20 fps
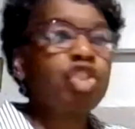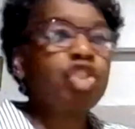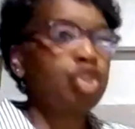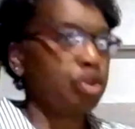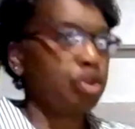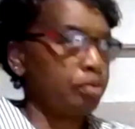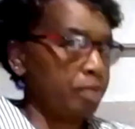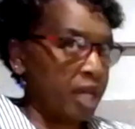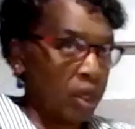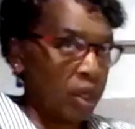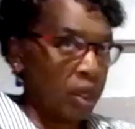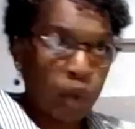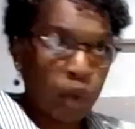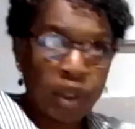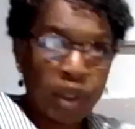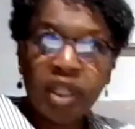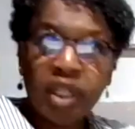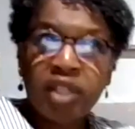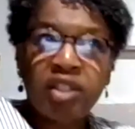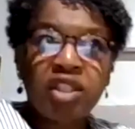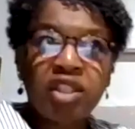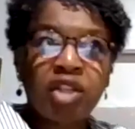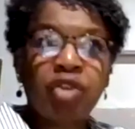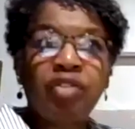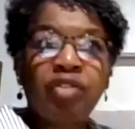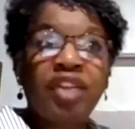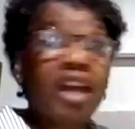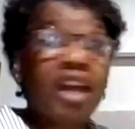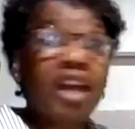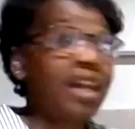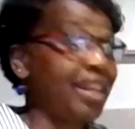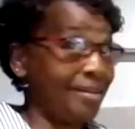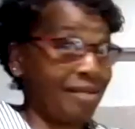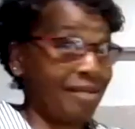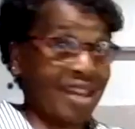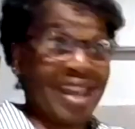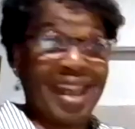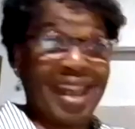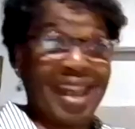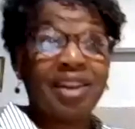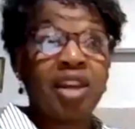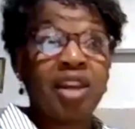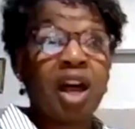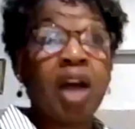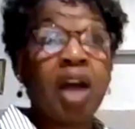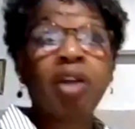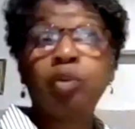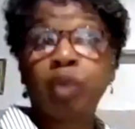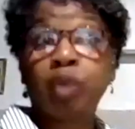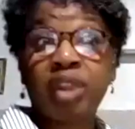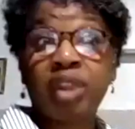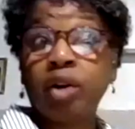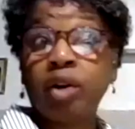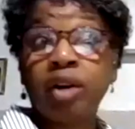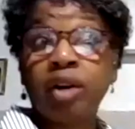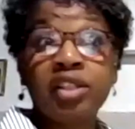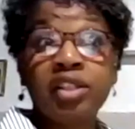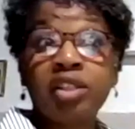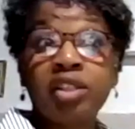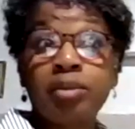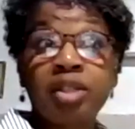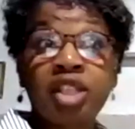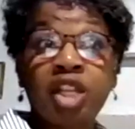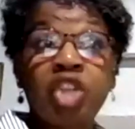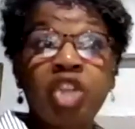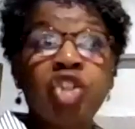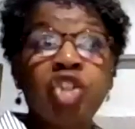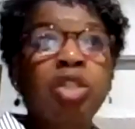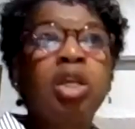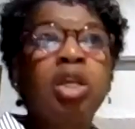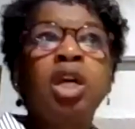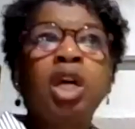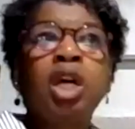You might want to consider that. It cannot without customization.